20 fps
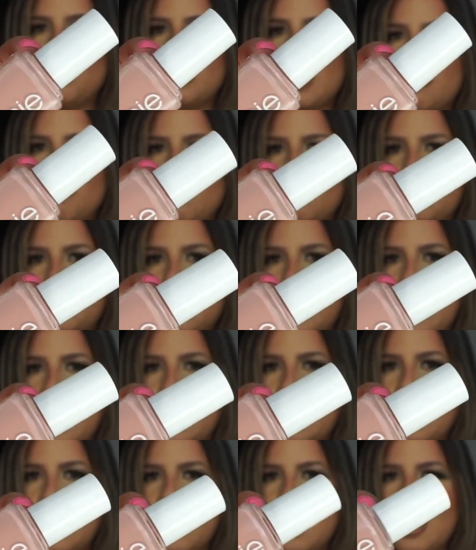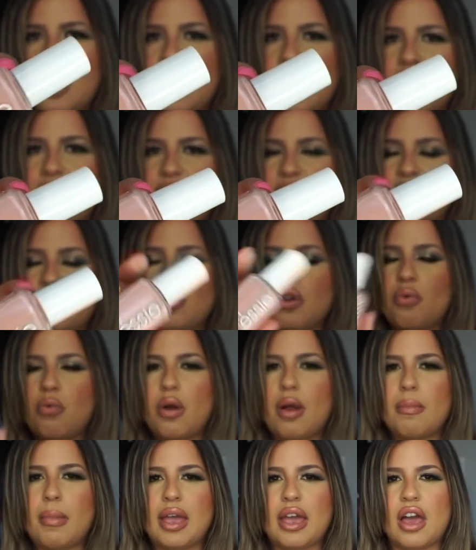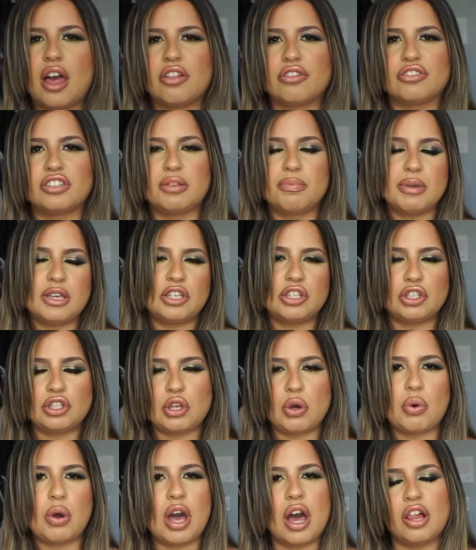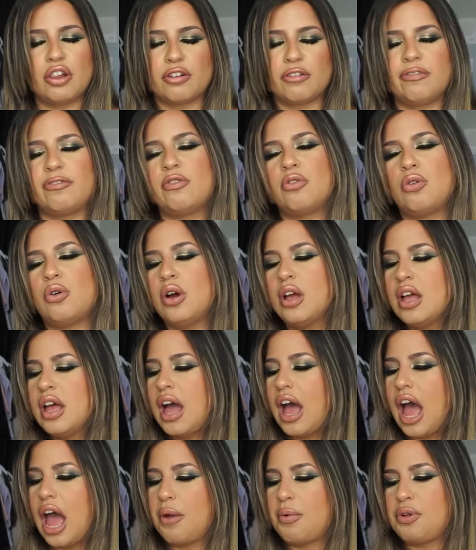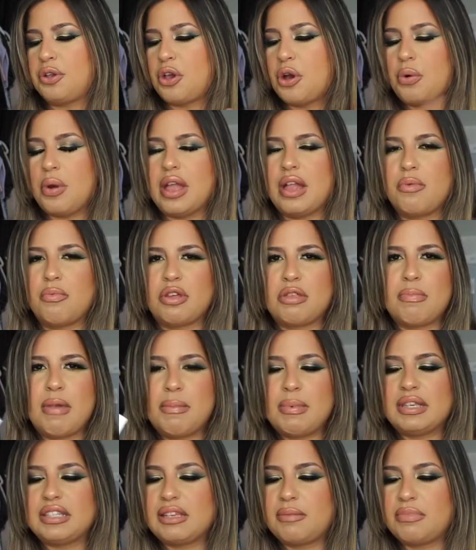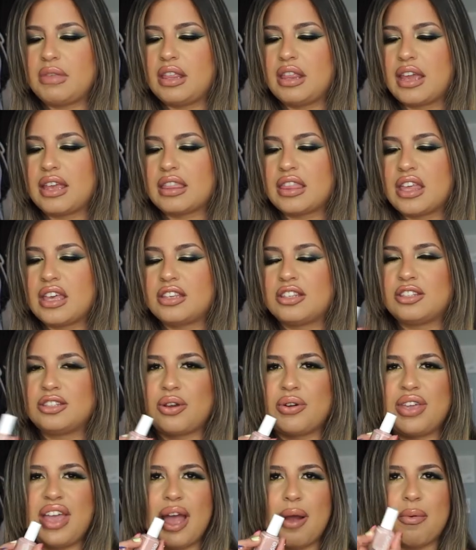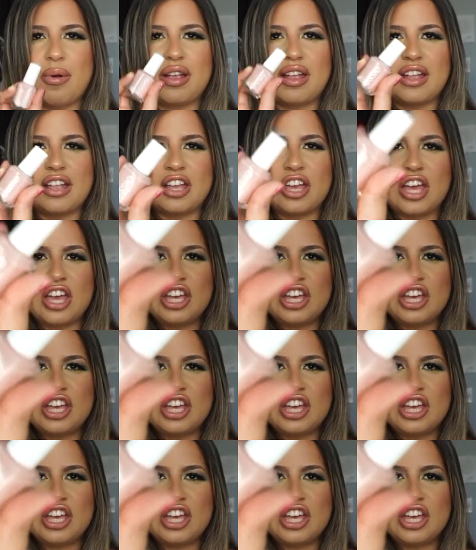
type of shade. If I don't want my colors to be so colorful, I would go in with maybe something like this. So yeah, I wanted to